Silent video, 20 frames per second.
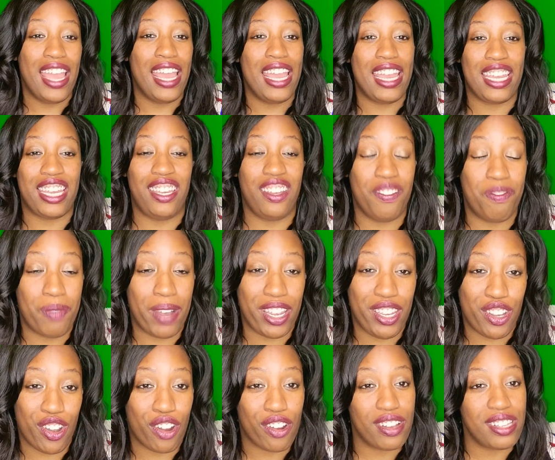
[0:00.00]
and give my
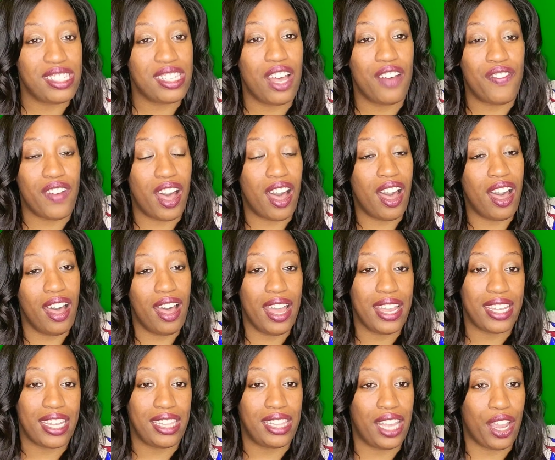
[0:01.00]
younger self a
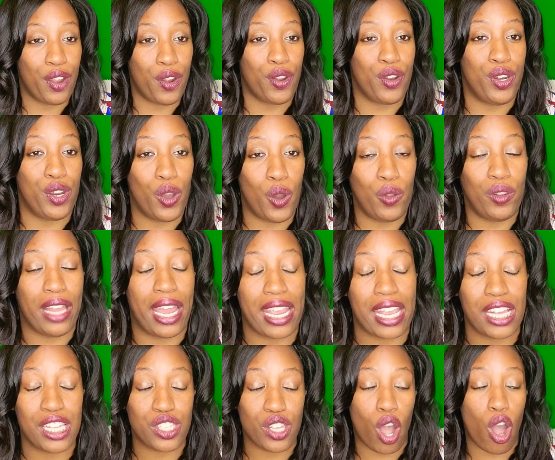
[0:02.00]
hug and let her know, like,
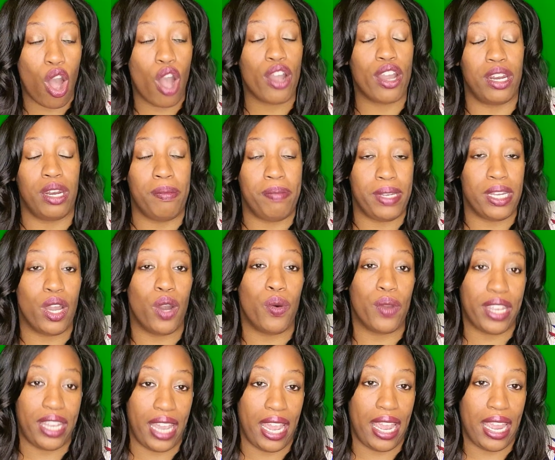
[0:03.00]
it's all going to be
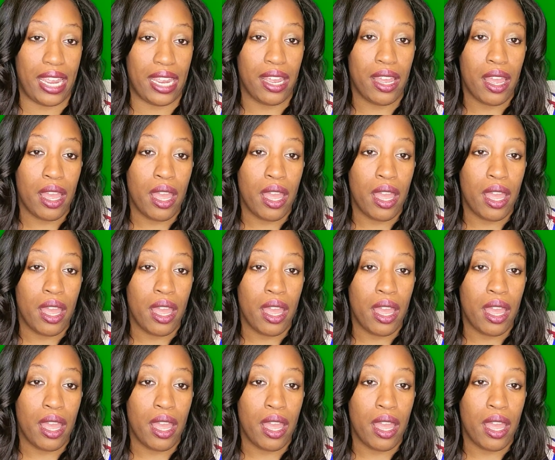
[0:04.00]
okay.